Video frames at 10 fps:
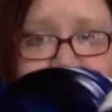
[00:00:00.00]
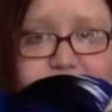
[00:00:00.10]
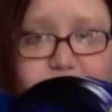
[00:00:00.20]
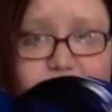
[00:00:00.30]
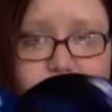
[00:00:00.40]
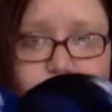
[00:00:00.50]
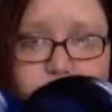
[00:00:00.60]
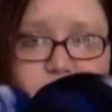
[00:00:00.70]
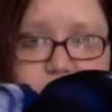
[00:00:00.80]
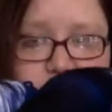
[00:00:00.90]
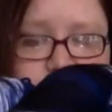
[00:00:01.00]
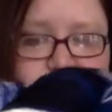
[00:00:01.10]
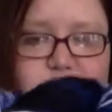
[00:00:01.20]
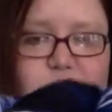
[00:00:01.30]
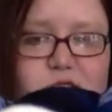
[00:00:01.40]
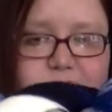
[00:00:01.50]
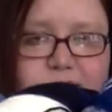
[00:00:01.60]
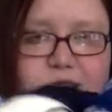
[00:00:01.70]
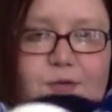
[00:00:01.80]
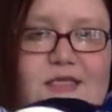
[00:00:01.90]
second I opened the package.
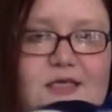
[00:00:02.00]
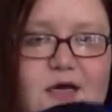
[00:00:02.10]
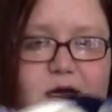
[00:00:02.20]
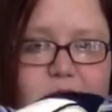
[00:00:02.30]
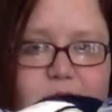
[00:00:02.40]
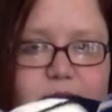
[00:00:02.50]
So it's got,